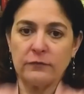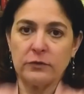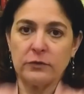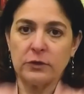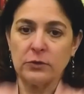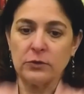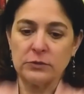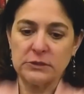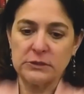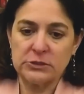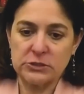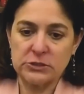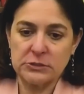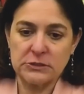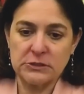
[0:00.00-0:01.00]
the Houthis
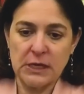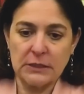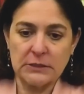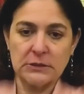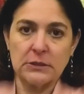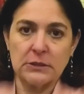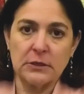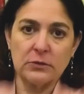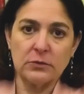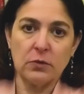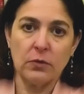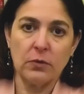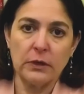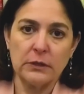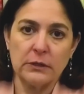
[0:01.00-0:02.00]
just attacked another
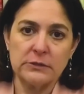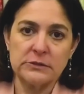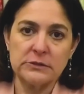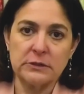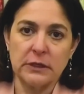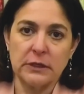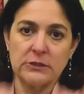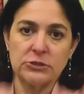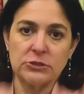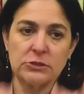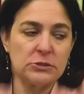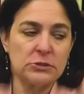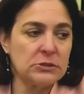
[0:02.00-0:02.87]
oil installation, yes,